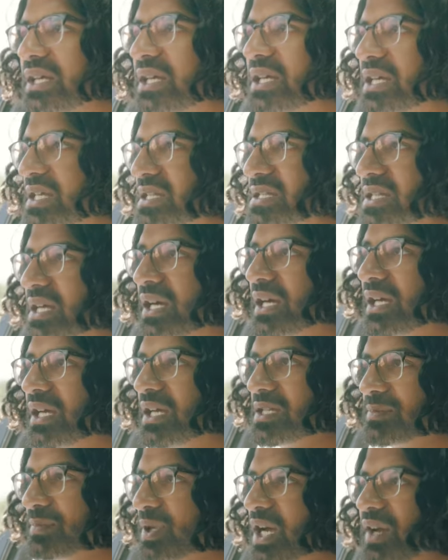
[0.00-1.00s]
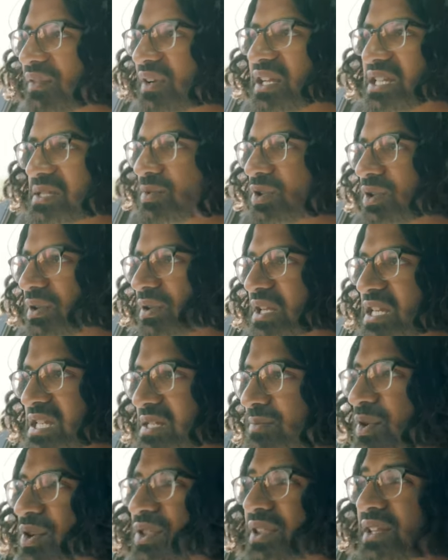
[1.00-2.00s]
gears, it's perfectly smooth. It's
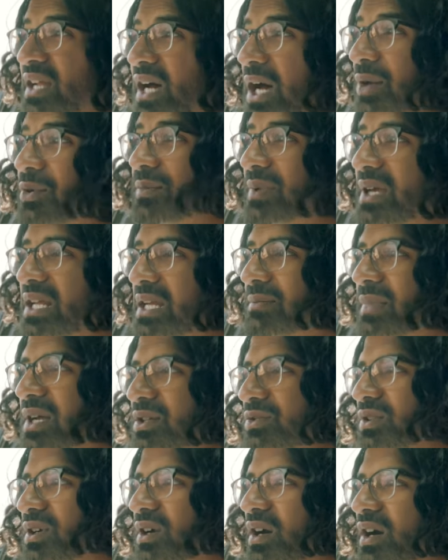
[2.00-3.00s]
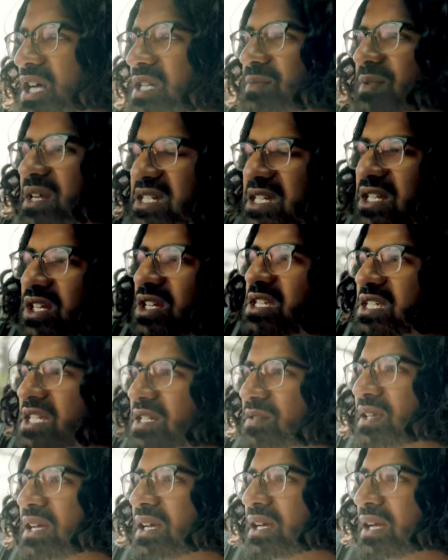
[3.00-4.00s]
smoother than I would be in a manual car, especially
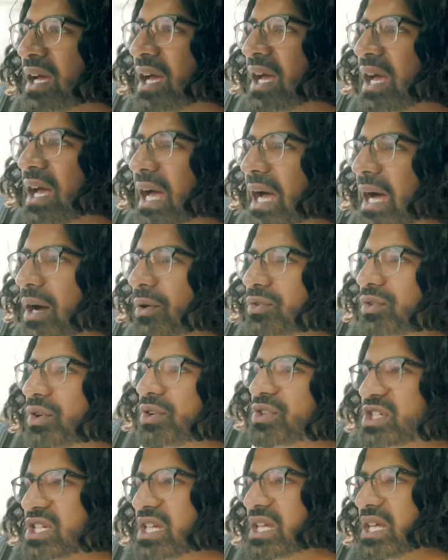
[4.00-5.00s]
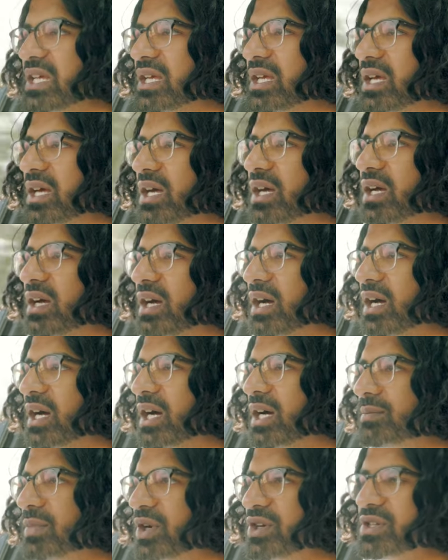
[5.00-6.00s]
considering how notchy
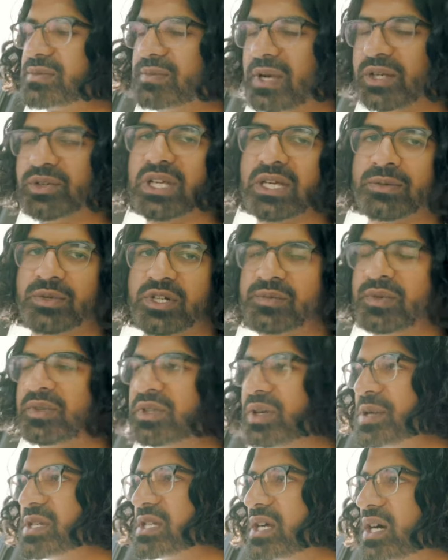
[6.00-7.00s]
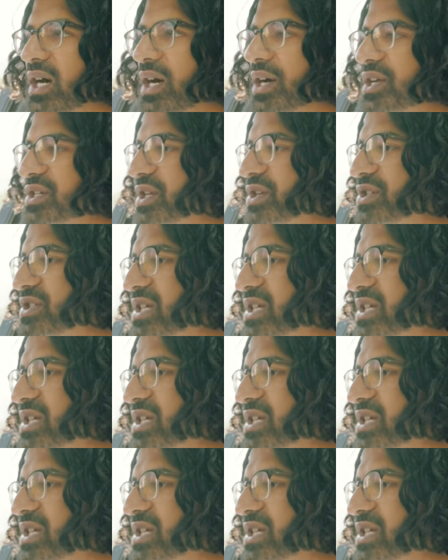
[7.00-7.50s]
uh, most manual gearbox BMWs are. So